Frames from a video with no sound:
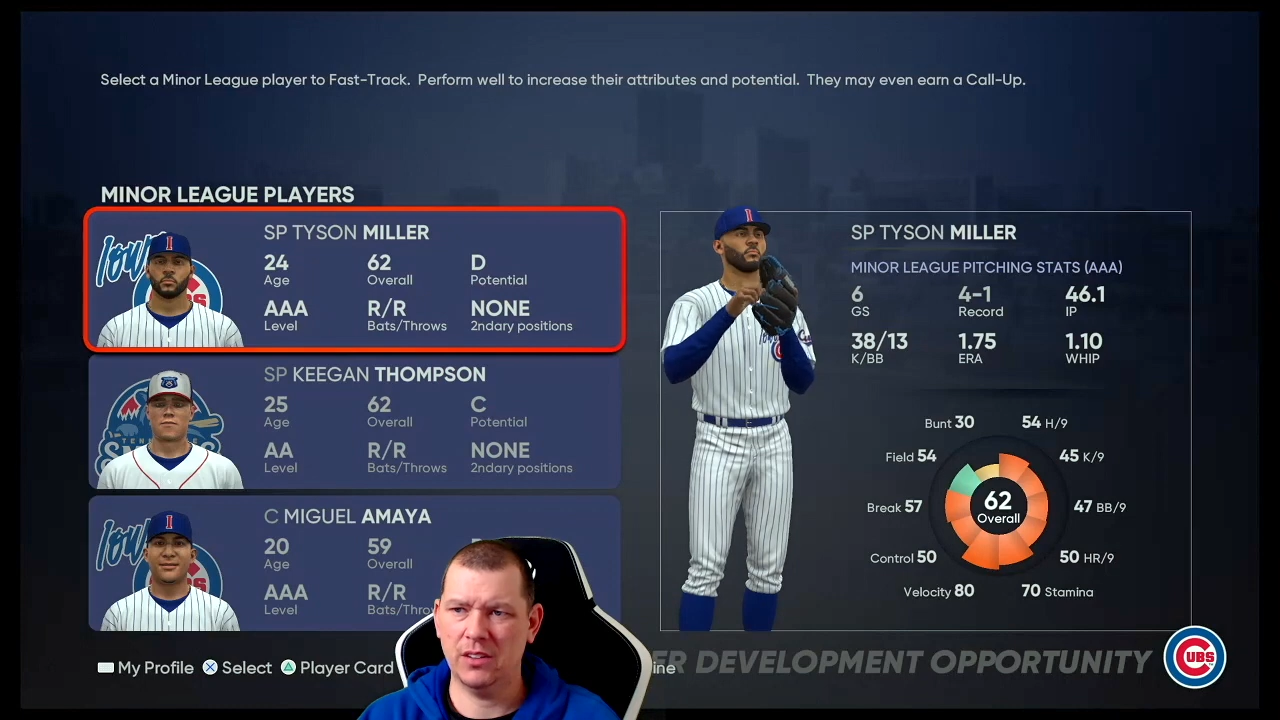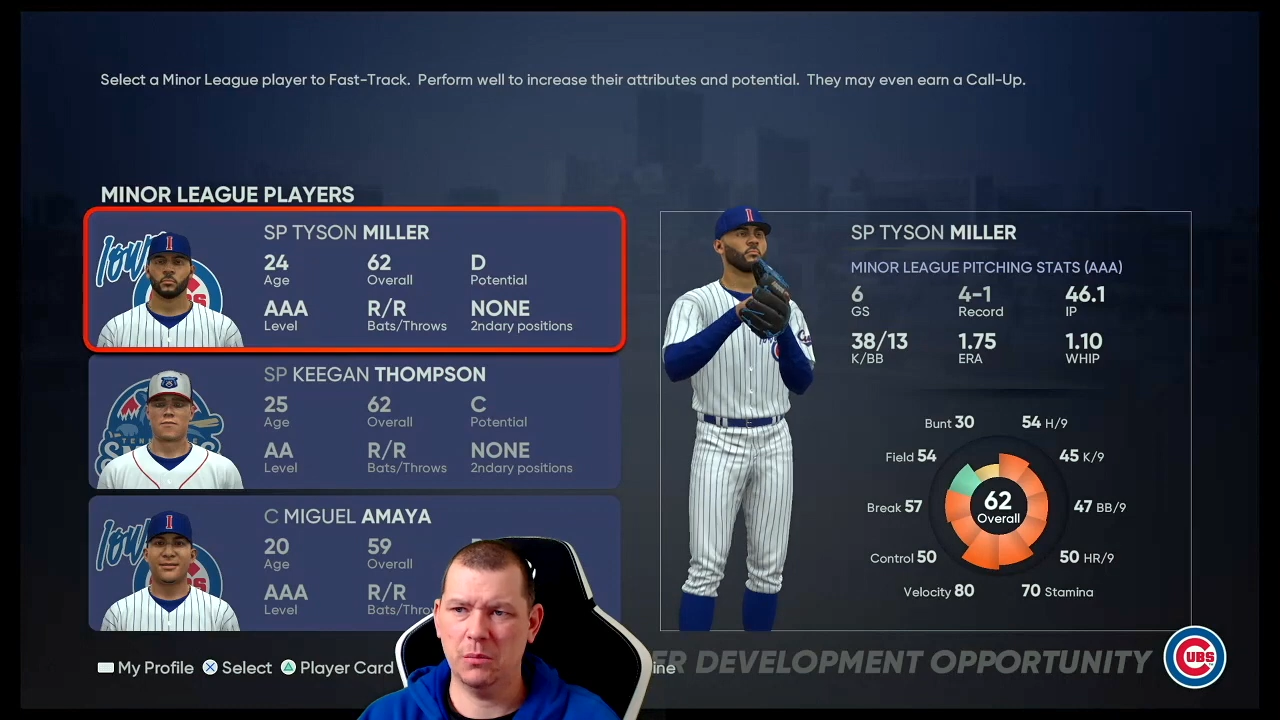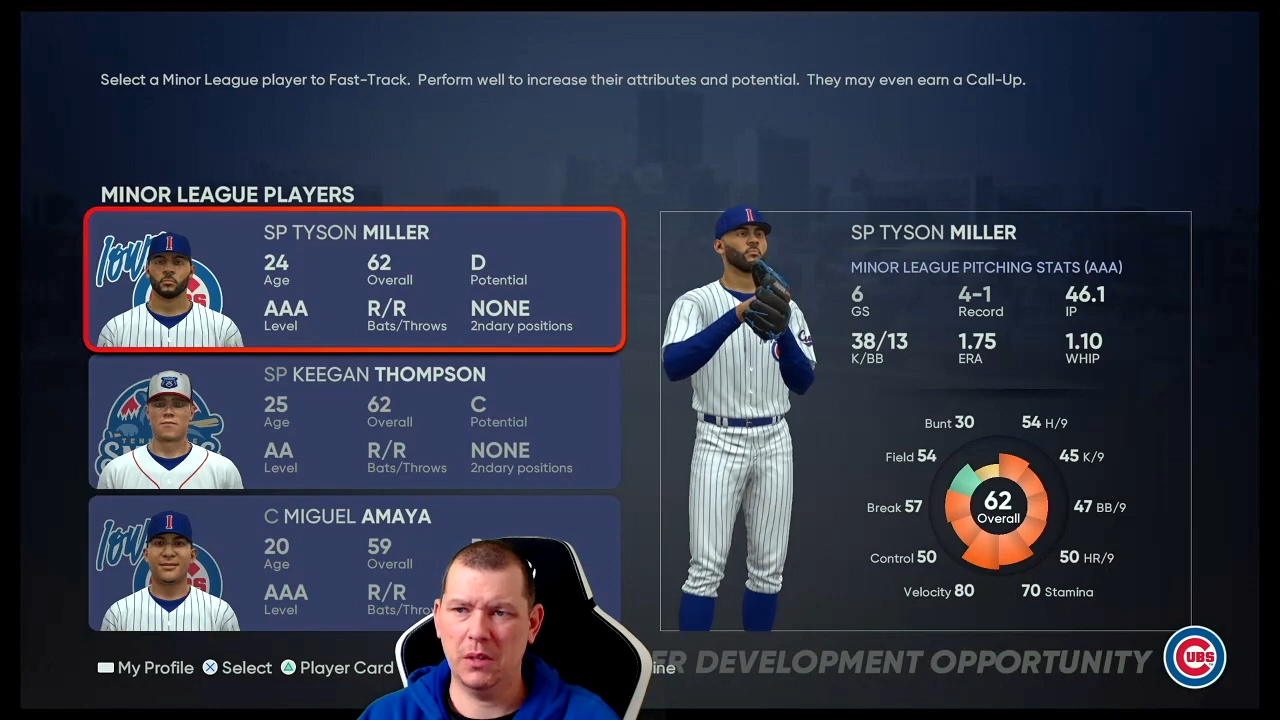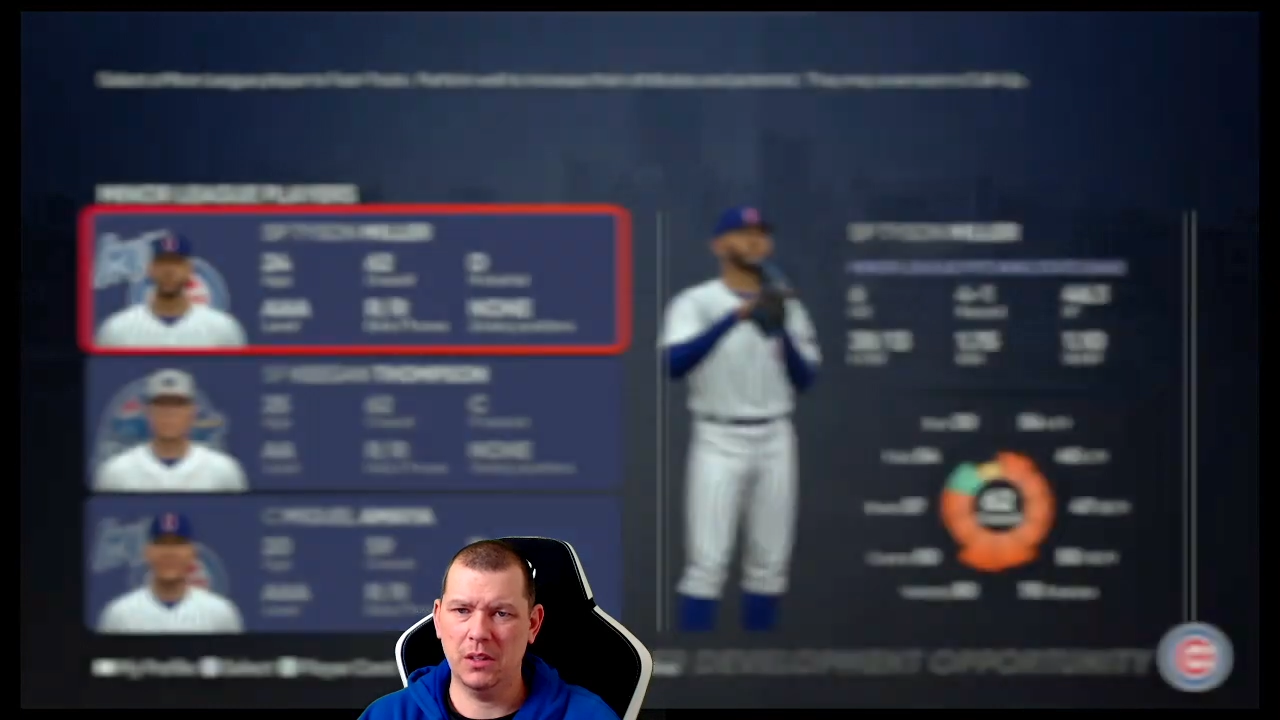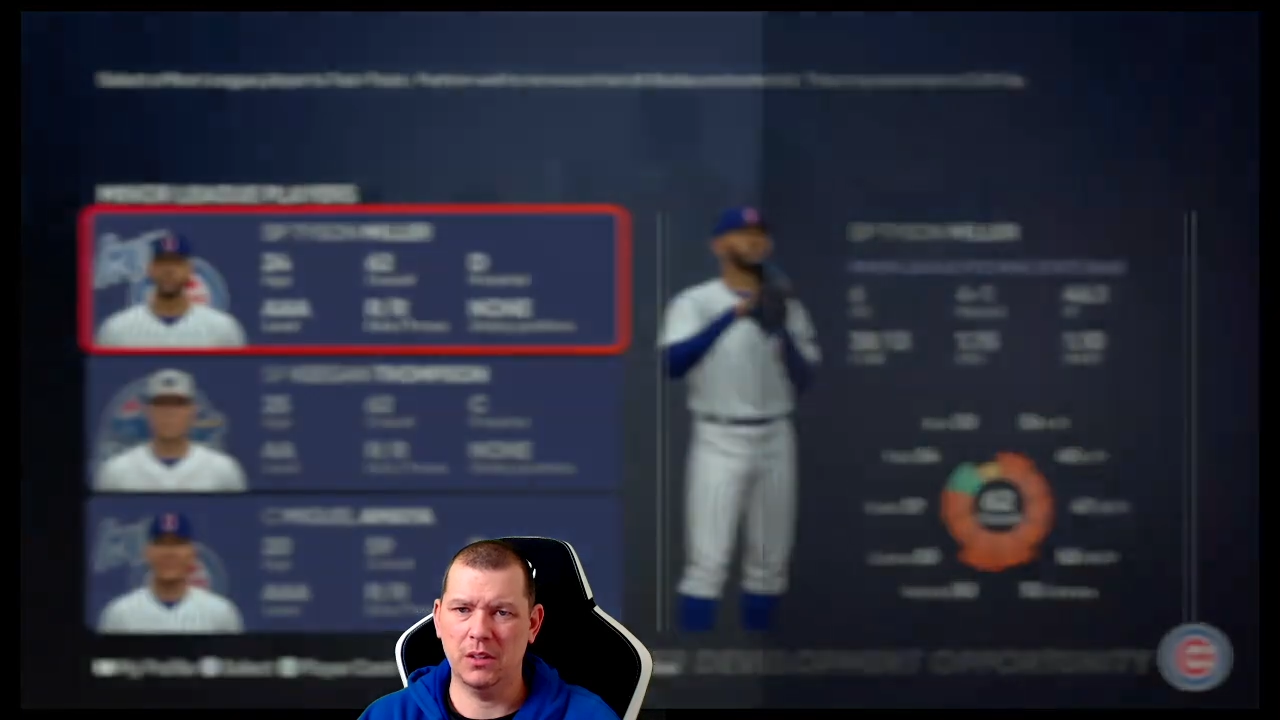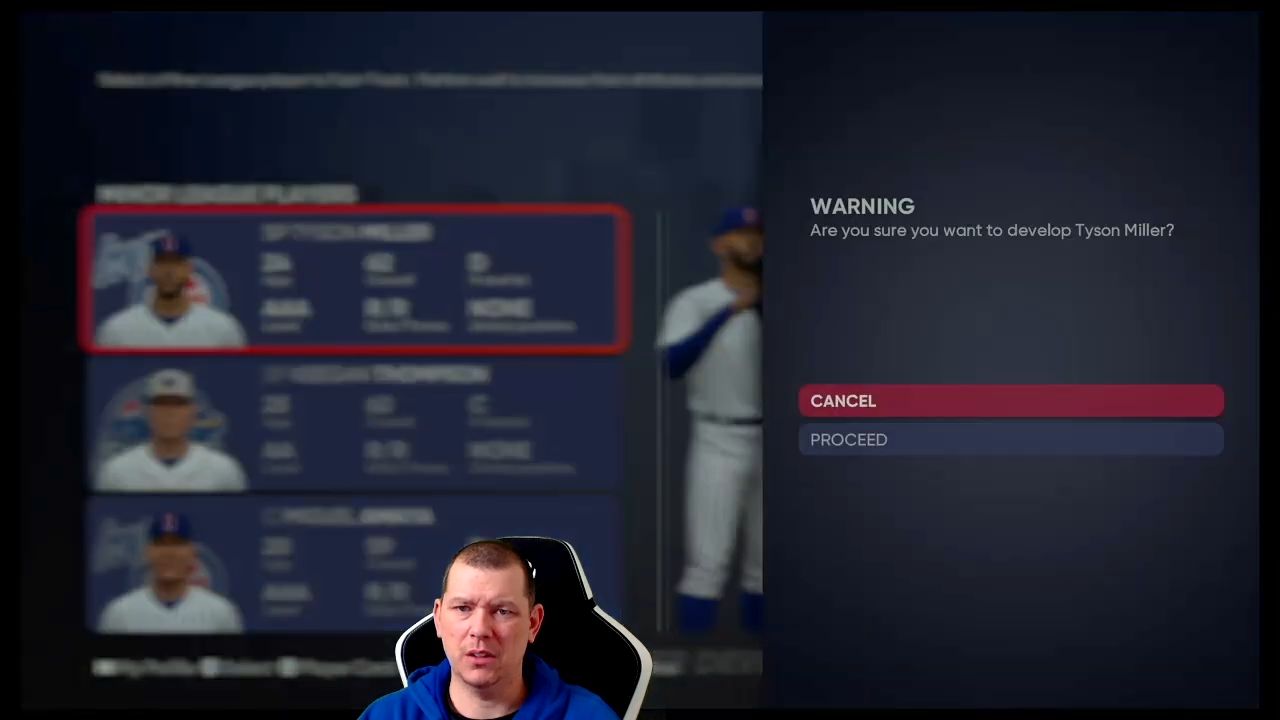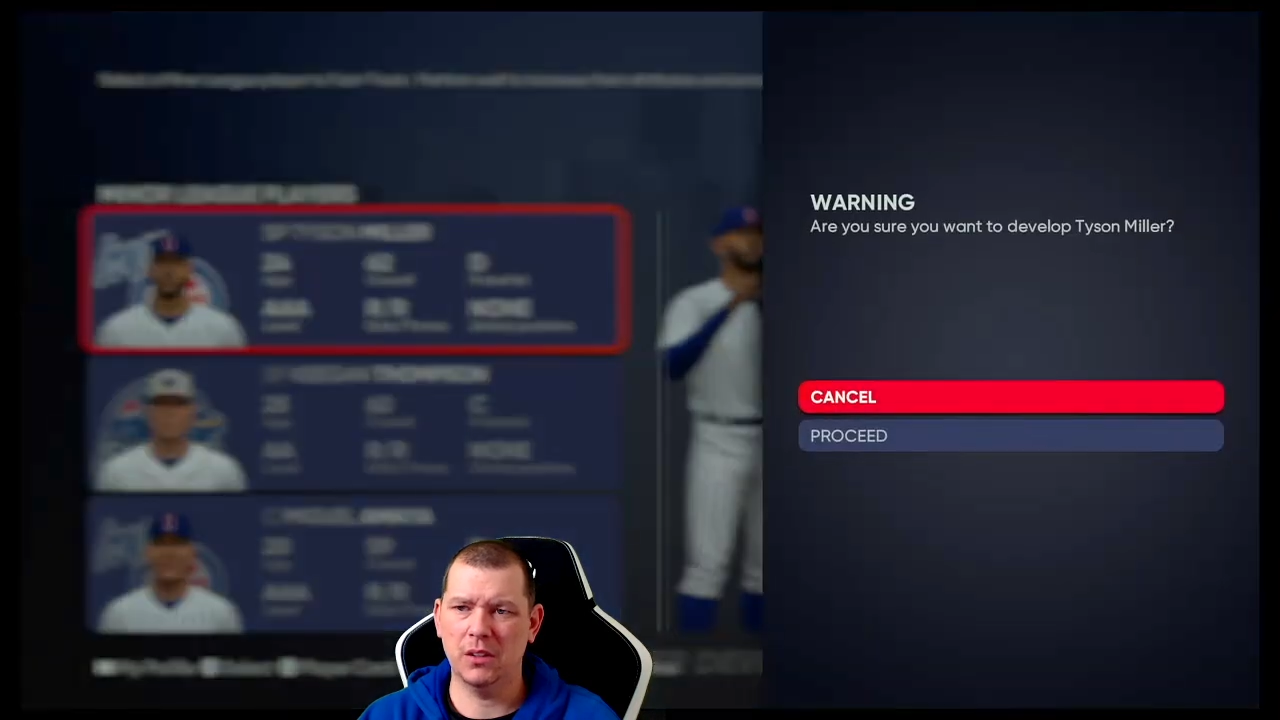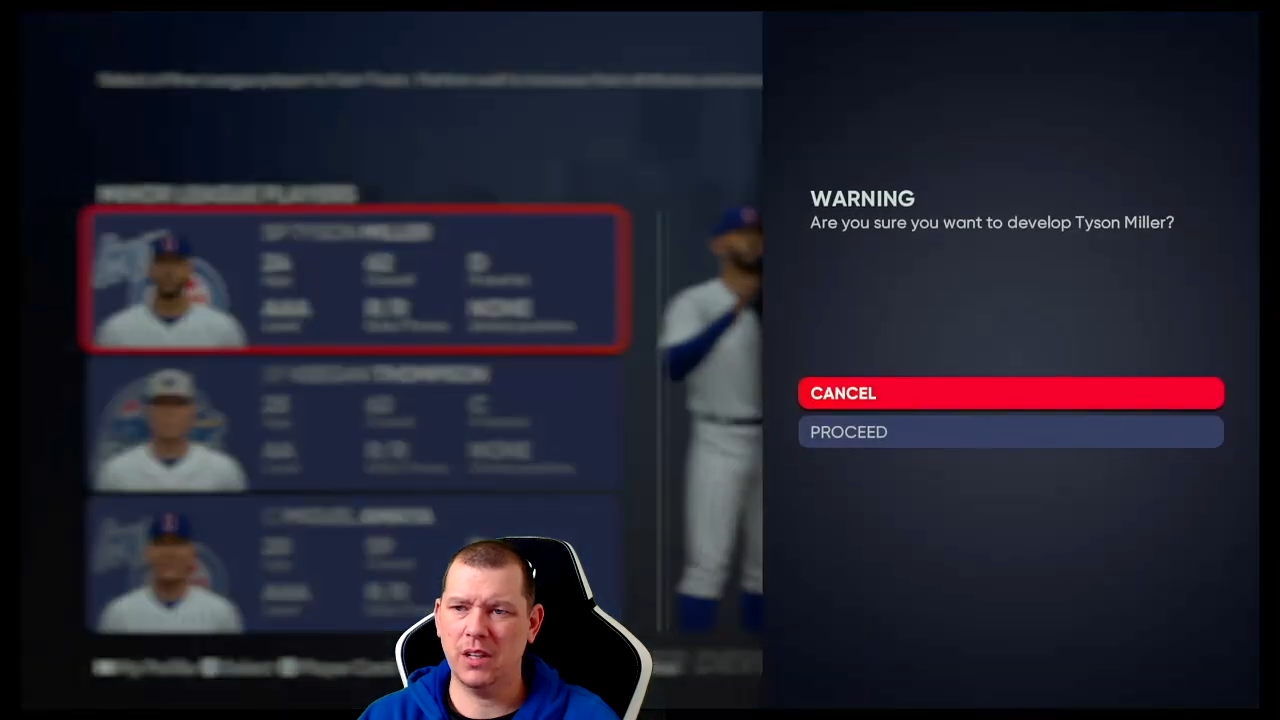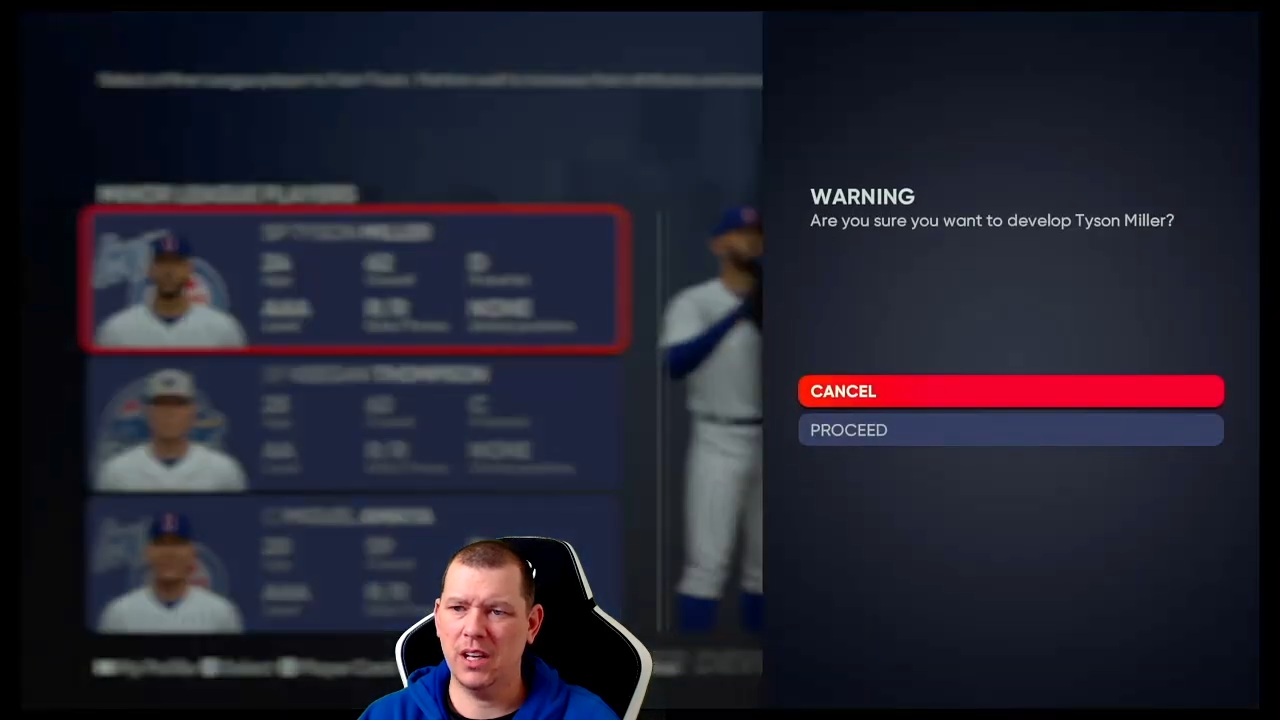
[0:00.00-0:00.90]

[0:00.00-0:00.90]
Miller. Okay,